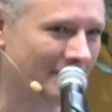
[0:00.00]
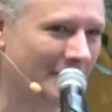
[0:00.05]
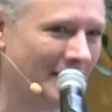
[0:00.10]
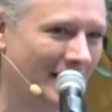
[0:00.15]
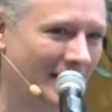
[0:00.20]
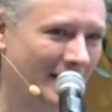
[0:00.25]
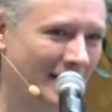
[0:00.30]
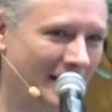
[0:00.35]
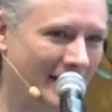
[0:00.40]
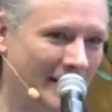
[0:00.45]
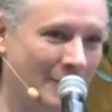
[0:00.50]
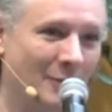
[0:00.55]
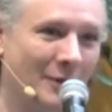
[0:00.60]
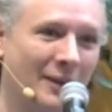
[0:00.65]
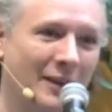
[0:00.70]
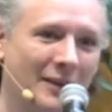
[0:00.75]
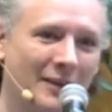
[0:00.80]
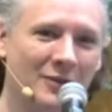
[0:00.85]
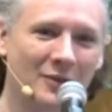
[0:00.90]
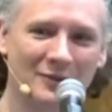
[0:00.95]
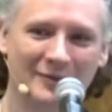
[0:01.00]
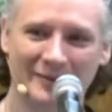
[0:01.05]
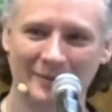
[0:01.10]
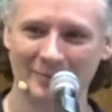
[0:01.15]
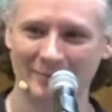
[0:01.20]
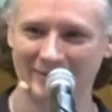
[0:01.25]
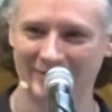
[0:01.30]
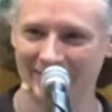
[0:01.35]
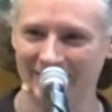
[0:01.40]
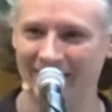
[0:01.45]
and then we're going to do
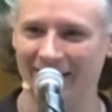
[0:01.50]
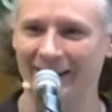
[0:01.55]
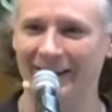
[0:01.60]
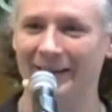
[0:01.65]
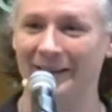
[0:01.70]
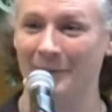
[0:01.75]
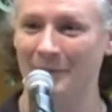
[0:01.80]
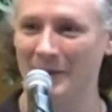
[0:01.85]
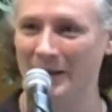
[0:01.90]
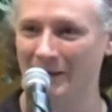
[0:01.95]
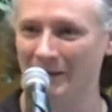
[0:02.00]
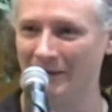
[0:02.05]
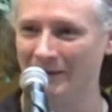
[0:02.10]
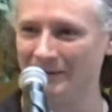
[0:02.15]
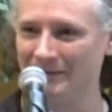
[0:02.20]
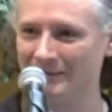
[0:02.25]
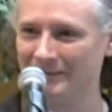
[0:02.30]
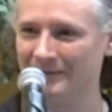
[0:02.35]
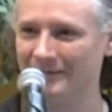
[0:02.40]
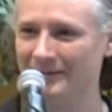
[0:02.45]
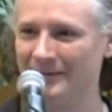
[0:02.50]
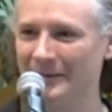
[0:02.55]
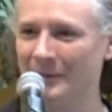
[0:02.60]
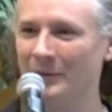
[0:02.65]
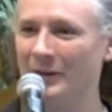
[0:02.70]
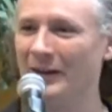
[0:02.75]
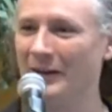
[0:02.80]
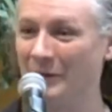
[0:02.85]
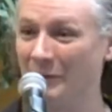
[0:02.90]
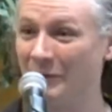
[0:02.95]
some singing in the middle, and then
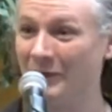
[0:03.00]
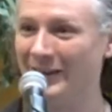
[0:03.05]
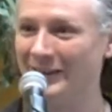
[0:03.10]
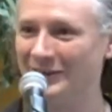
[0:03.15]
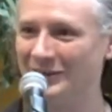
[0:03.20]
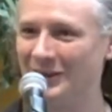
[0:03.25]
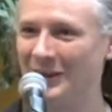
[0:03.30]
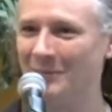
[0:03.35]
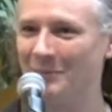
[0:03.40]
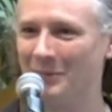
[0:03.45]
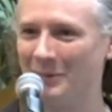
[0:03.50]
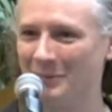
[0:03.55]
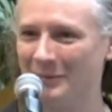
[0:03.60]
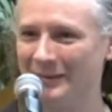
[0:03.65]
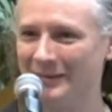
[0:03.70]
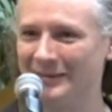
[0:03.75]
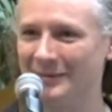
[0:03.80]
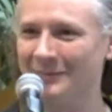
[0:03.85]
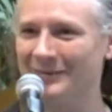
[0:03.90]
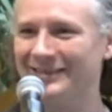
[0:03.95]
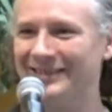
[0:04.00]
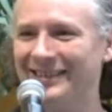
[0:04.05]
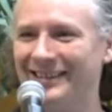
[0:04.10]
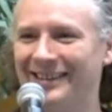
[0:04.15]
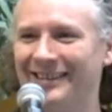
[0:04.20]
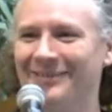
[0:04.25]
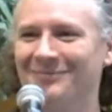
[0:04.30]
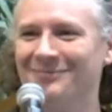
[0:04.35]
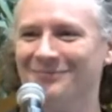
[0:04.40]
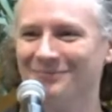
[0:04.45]
we're going to finish up with some
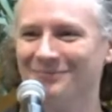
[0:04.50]
singing.